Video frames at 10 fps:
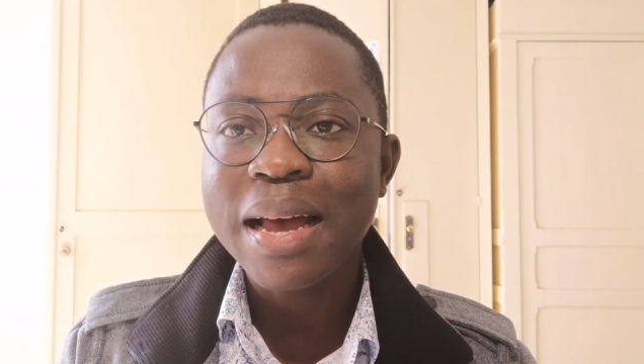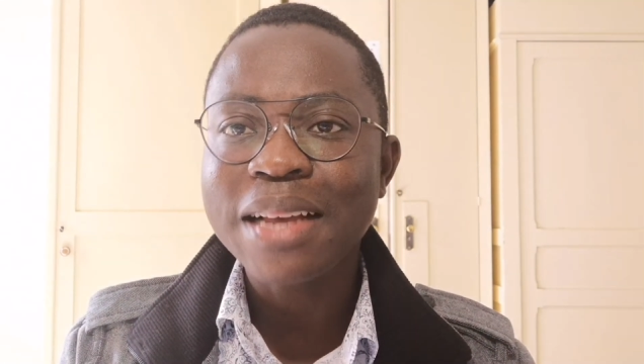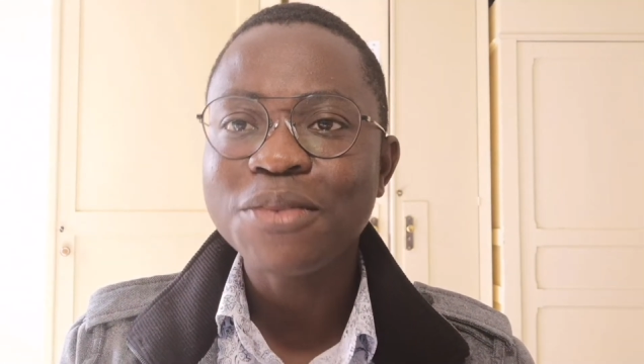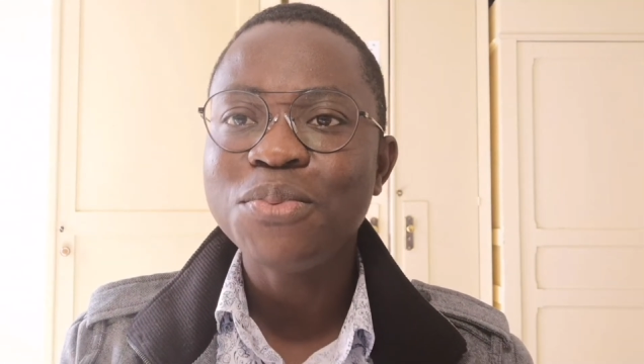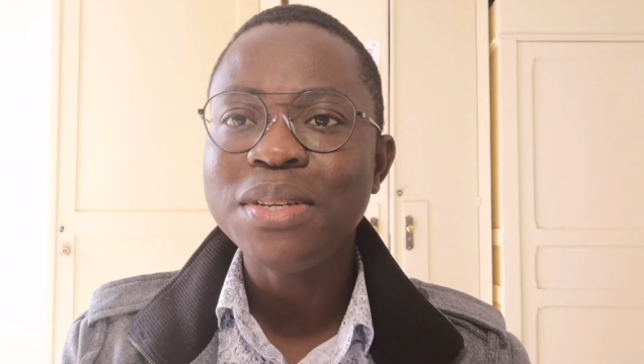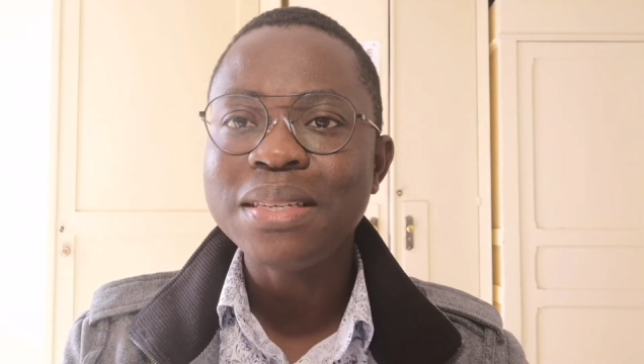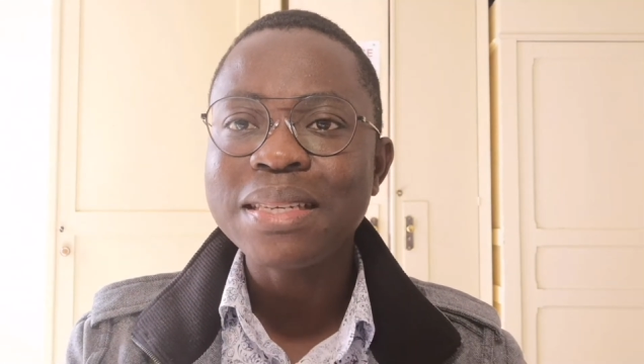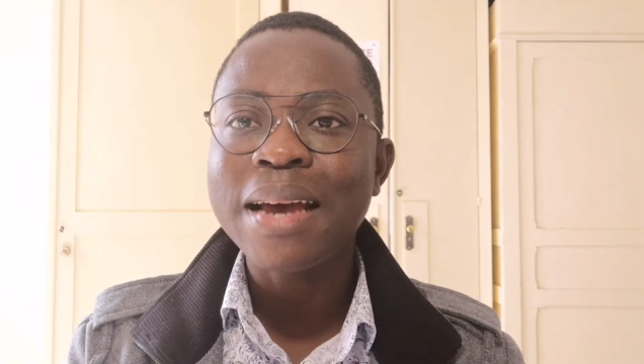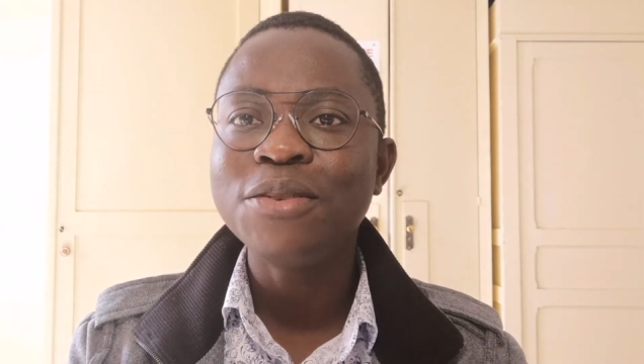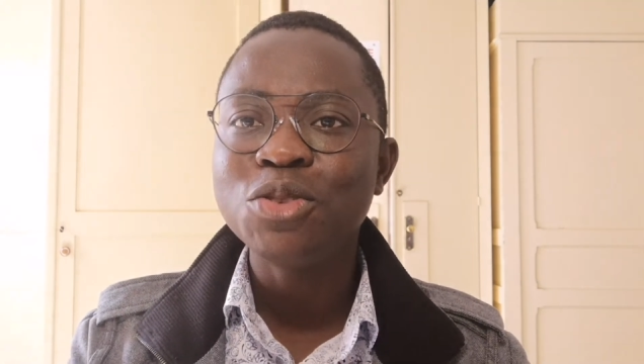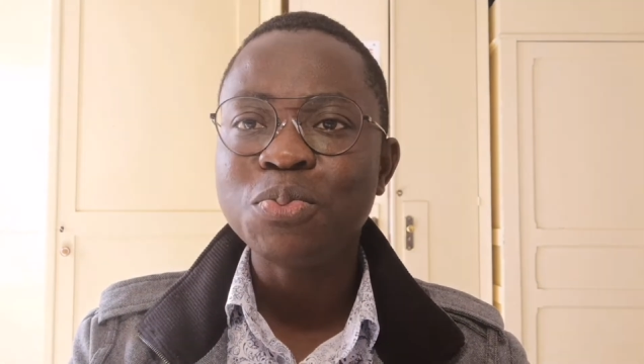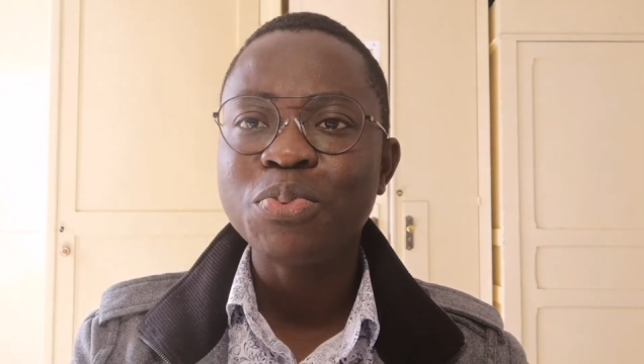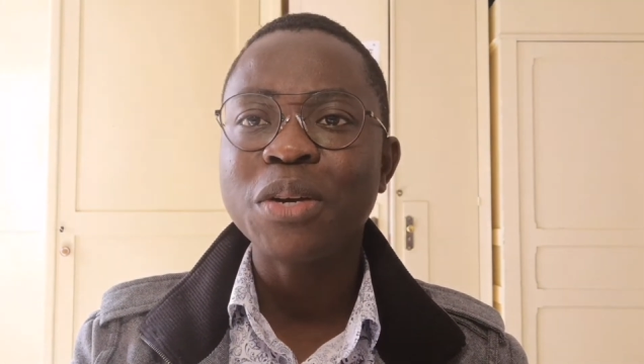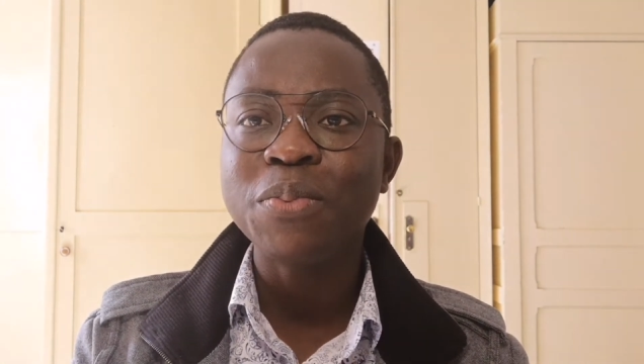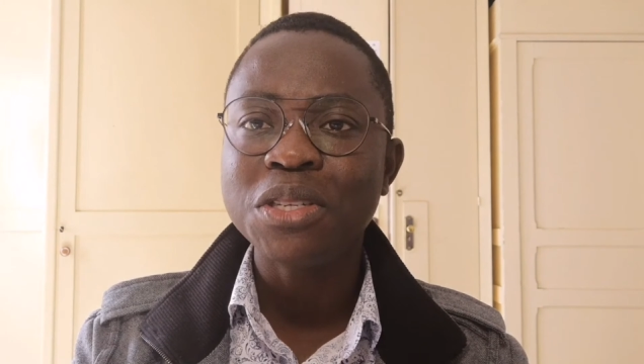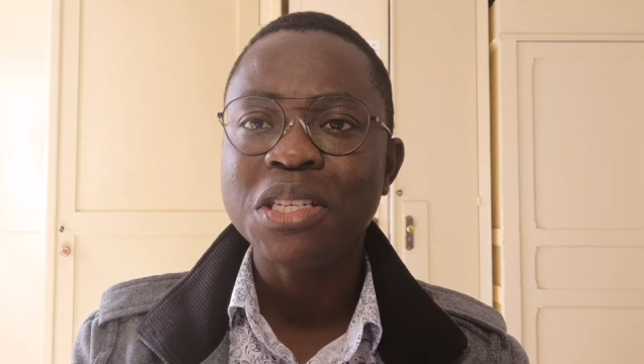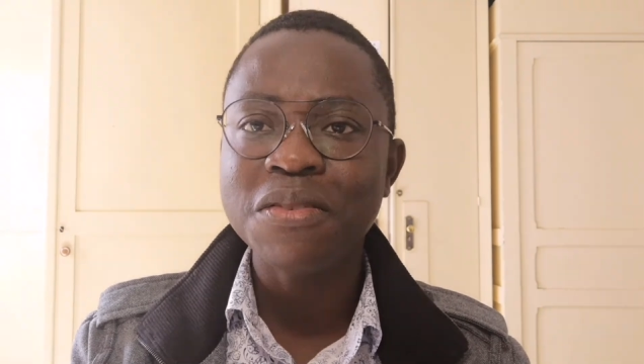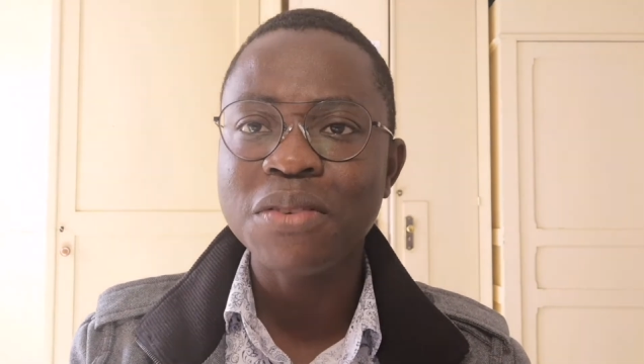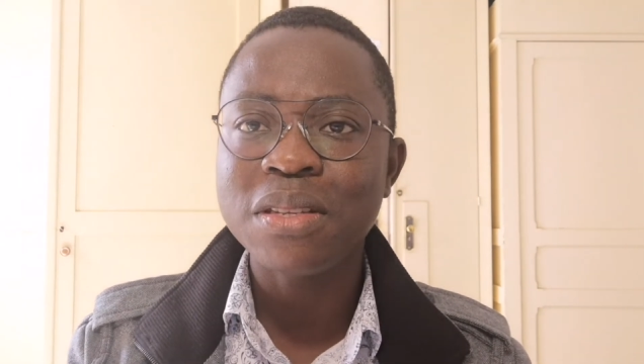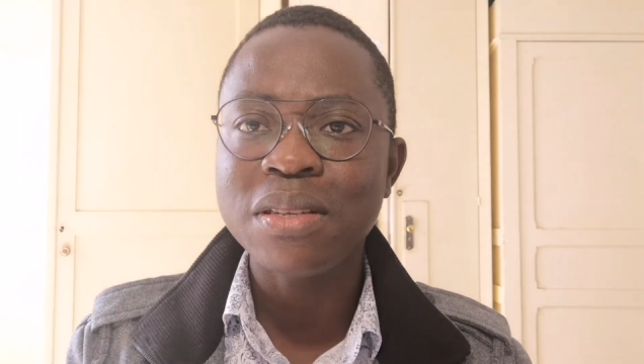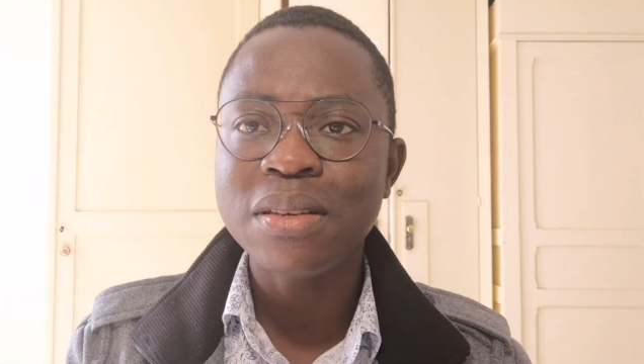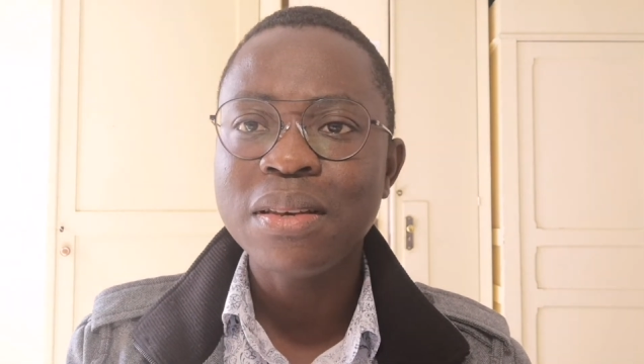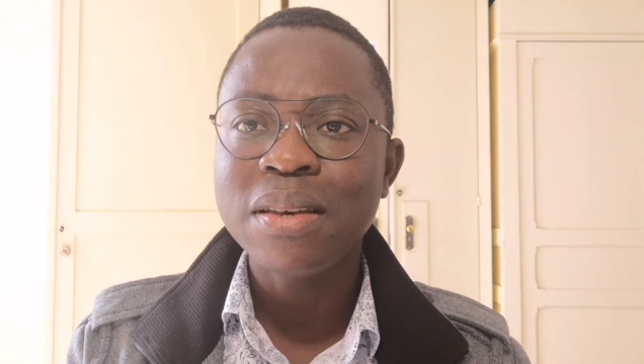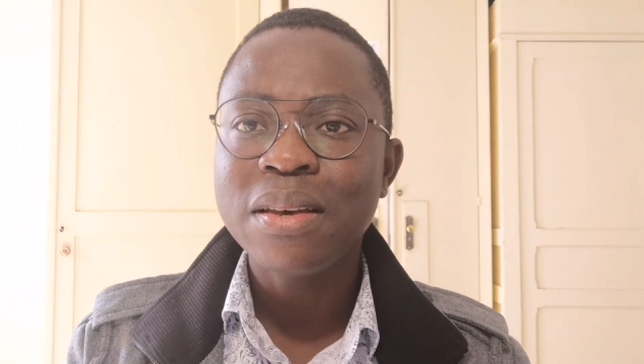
As we decide to spread positivity,